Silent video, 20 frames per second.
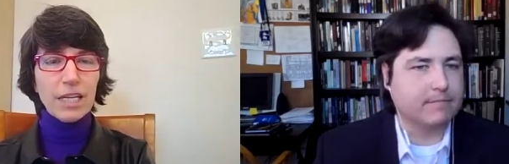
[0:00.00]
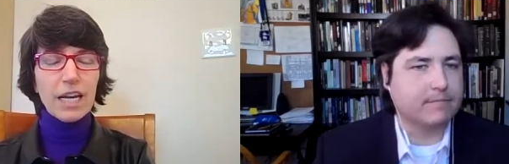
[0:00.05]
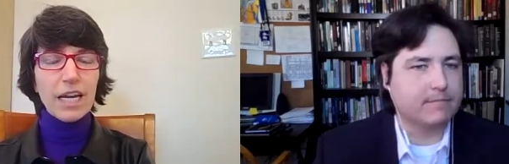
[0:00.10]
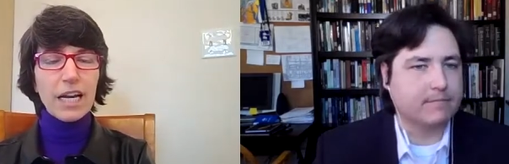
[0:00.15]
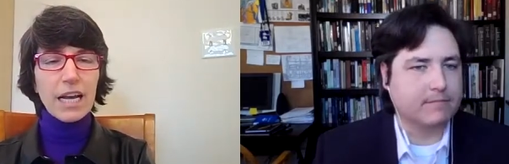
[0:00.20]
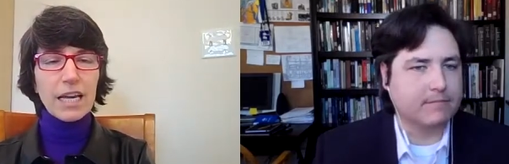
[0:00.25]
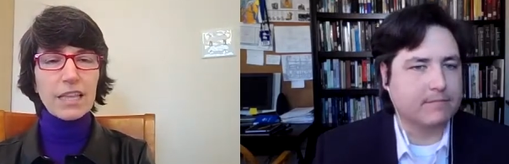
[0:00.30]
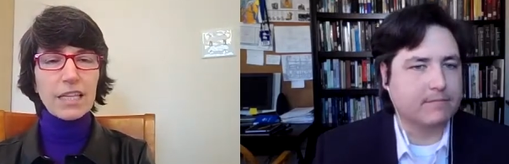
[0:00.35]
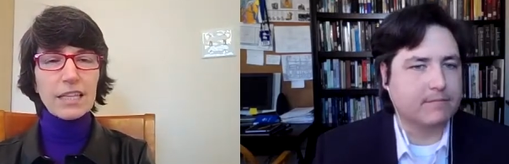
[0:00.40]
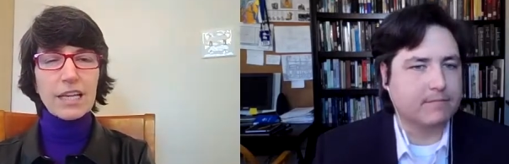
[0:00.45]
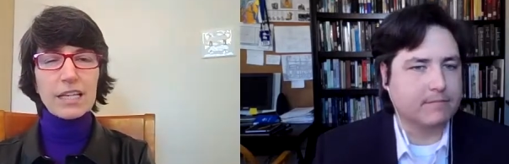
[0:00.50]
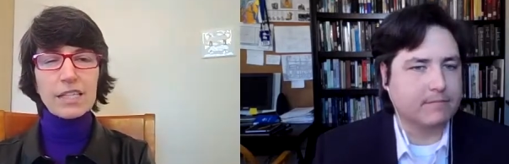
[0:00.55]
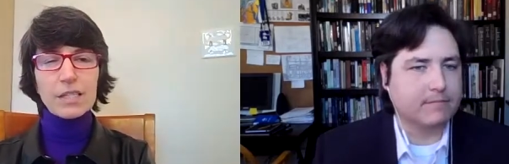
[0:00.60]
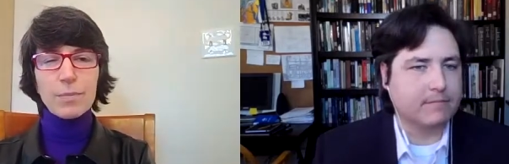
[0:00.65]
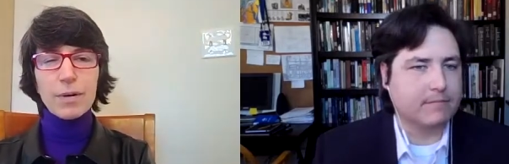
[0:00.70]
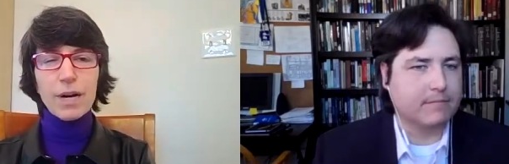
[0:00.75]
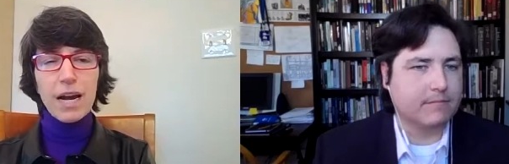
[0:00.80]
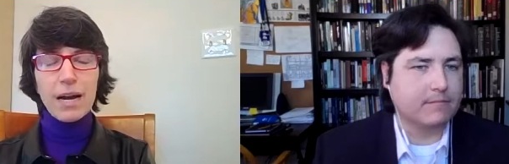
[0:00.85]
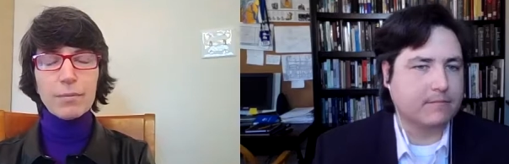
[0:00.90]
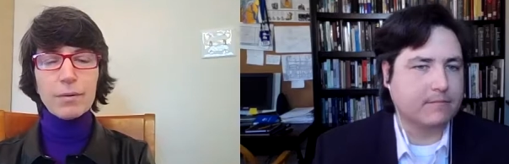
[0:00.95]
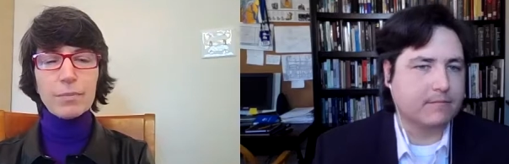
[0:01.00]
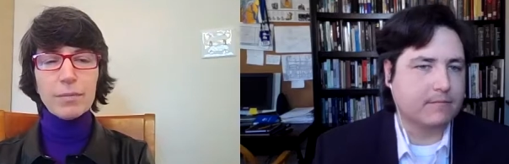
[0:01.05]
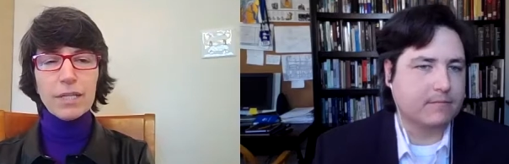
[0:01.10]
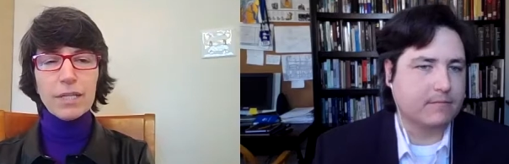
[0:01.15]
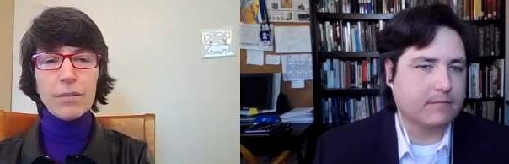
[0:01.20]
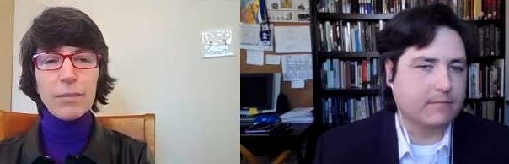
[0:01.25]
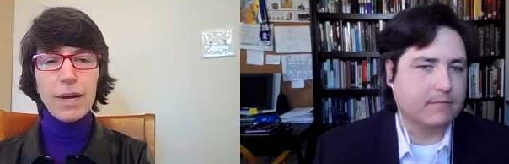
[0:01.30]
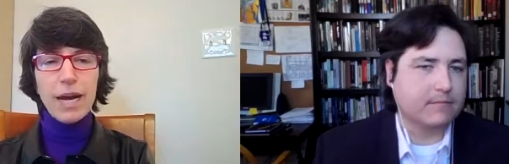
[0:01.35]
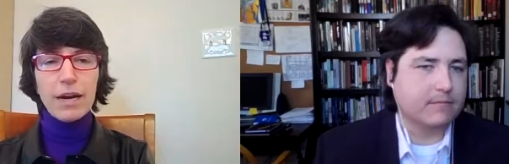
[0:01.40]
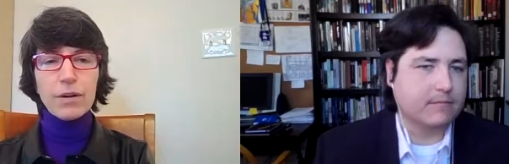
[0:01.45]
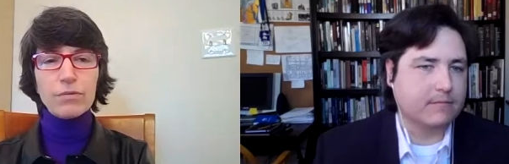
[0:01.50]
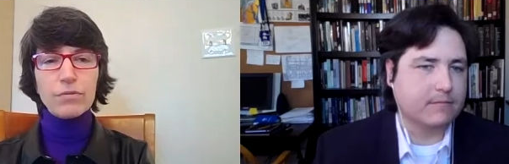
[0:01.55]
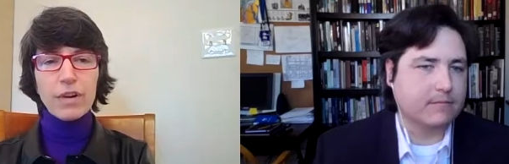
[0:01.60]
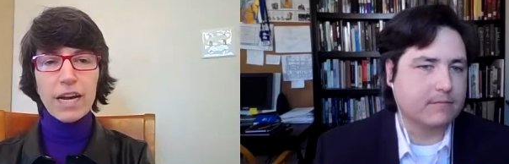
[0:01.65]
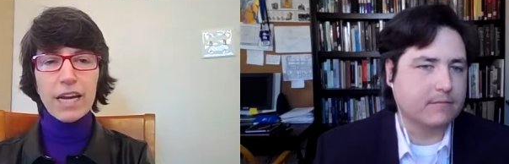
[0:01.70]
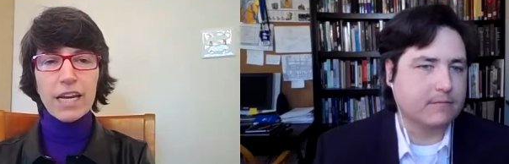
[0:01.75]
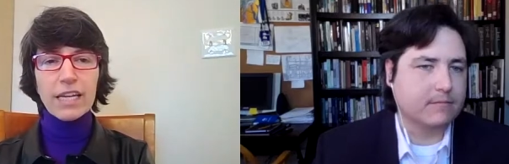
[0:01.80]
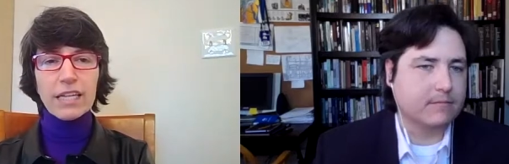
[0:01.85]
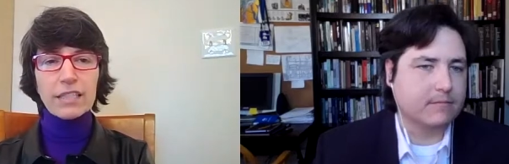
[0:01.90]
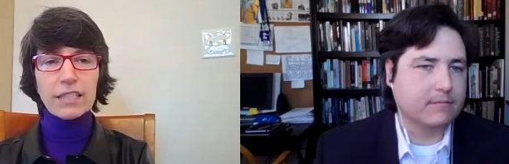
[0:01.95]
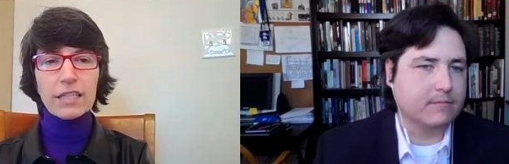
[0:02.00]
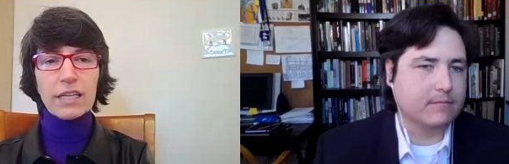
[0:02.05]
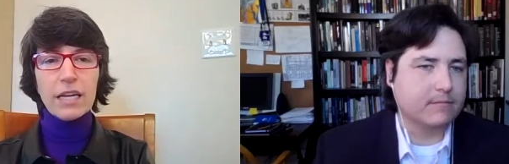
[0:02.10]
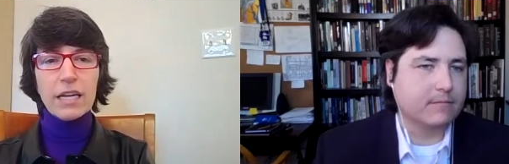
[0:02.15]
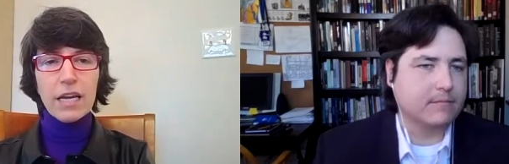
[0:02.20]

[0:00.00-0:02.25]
Speaker 1: And I think that's probably about right